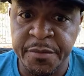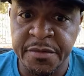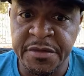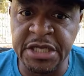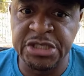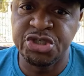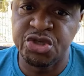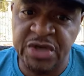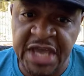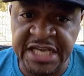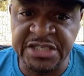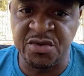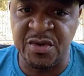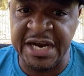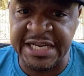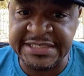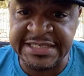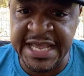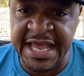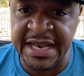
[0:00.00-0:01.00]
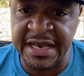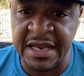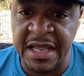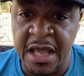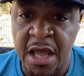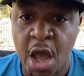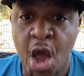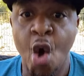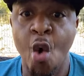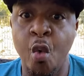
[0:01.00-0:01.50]
Did you catch what I said?
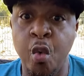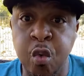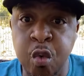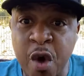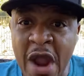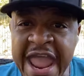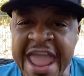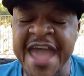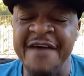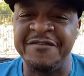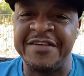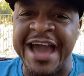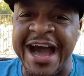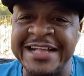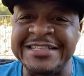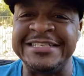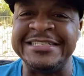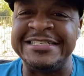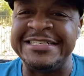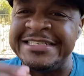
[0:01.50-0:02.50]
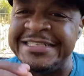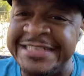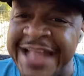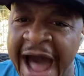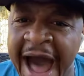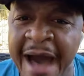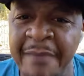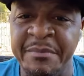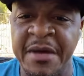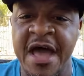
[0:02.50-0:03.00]
We have got to
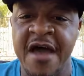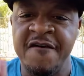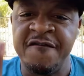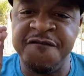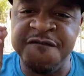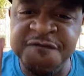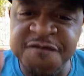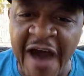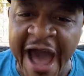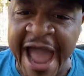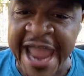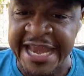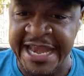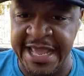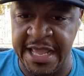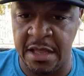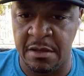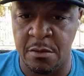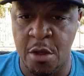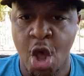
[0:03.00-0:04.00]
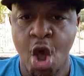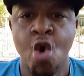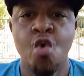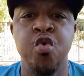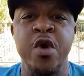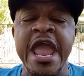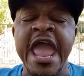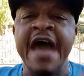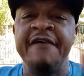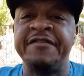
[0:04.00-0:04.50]
stop fighting.
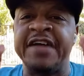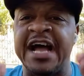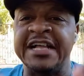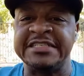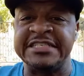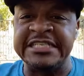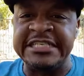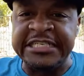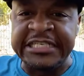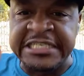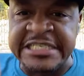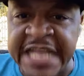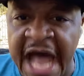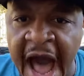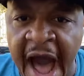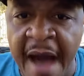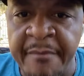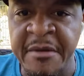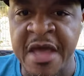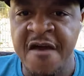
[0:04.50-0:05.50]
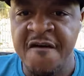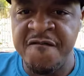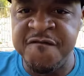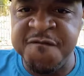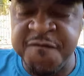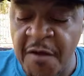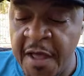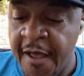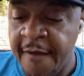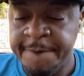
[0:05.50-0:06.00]
We have got to stop.
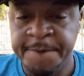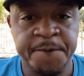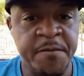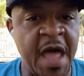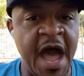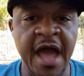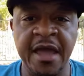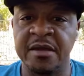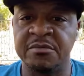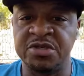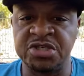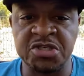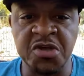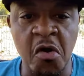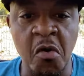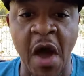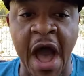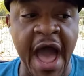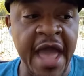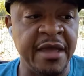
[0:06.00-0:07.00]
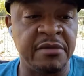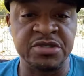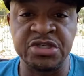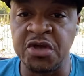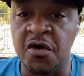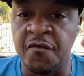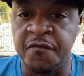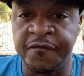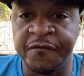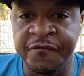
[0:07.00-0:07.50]
I am so I am
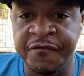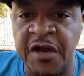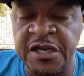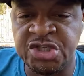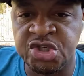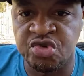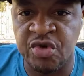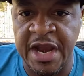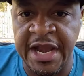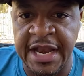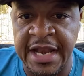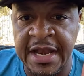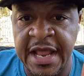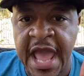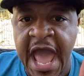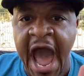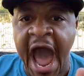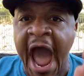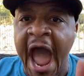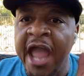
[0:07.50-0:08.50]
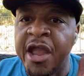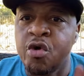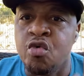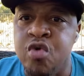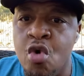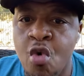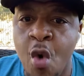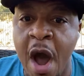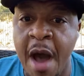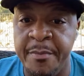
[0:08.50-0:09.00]
so frustrated. I
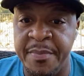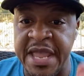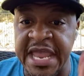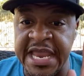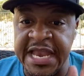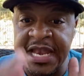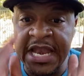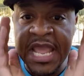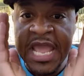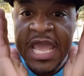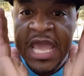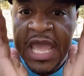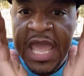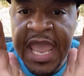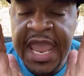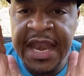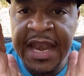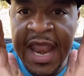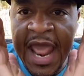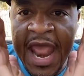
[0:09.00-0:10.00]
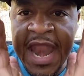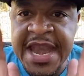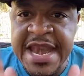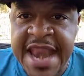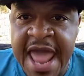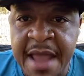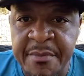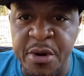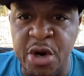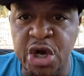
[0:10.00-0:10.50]
grew up in in in
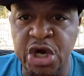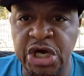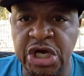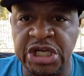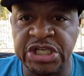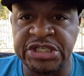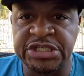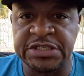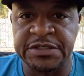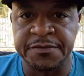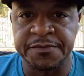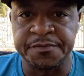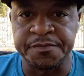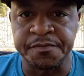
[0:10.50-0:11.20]
neighborhoods.